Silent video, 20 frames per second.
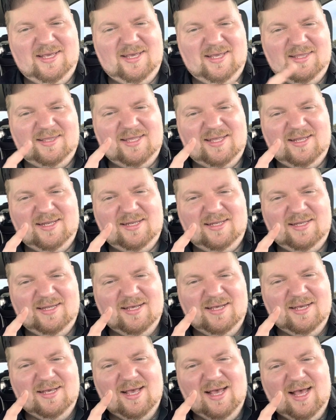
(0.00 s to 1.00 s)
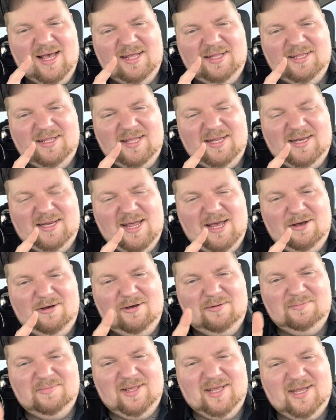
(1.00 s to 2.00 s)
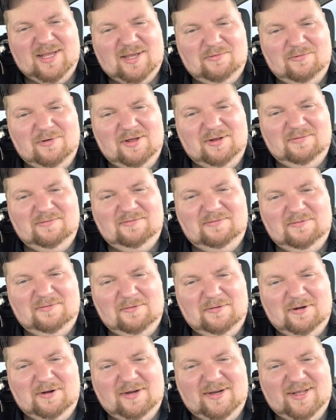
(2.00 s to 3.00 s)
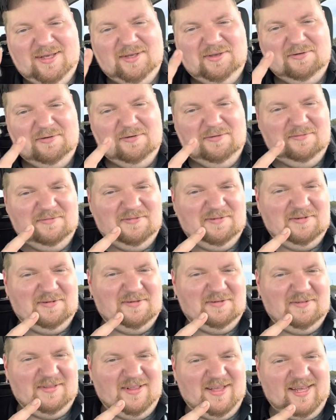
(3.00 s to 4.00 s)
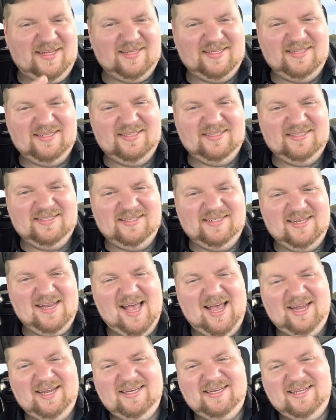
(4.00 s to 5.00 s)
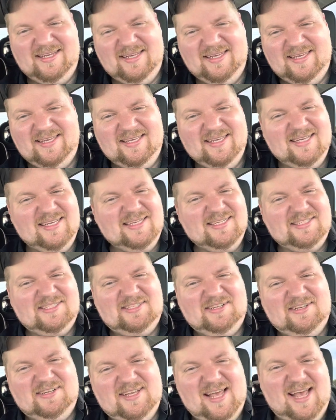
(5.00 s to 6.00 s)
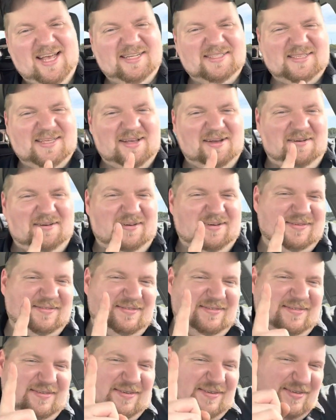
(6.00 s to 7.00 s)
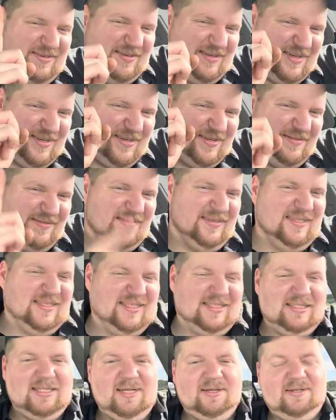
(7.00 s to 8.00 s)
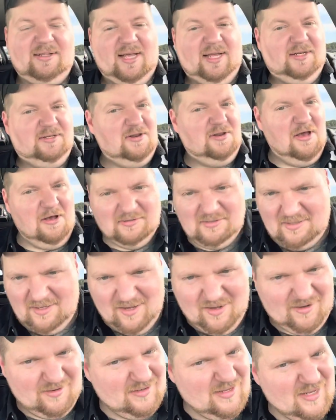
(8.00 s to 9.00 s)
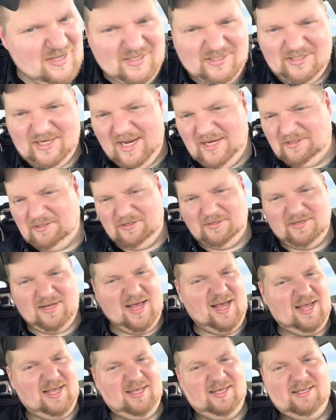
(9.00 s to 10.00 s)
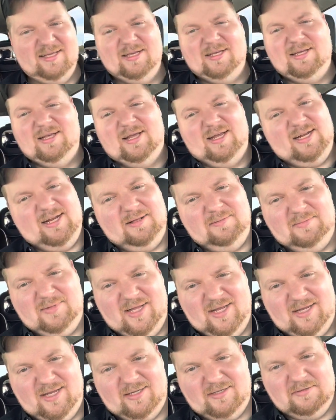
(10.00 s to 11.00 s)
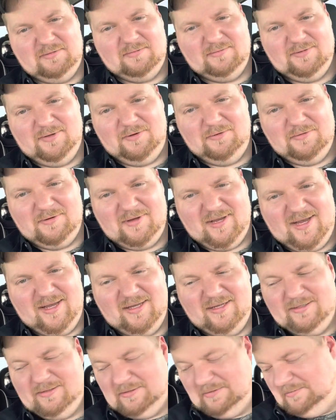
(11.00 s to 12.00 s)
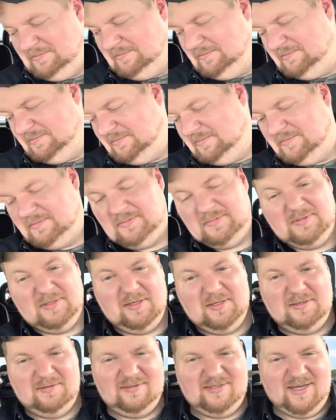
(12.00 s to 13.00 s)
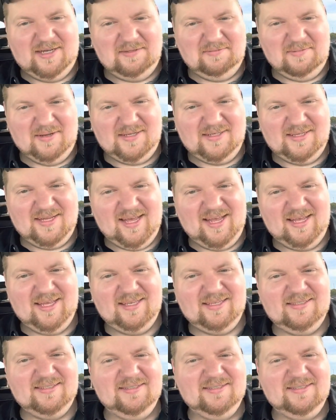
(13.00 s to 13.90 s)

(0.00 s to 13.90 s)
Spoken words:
and then now I'm like at 140 over like 90. So yeah, it's coming. And they're like, no salt, change your diet. And I'm like, okay, I'll change my diet.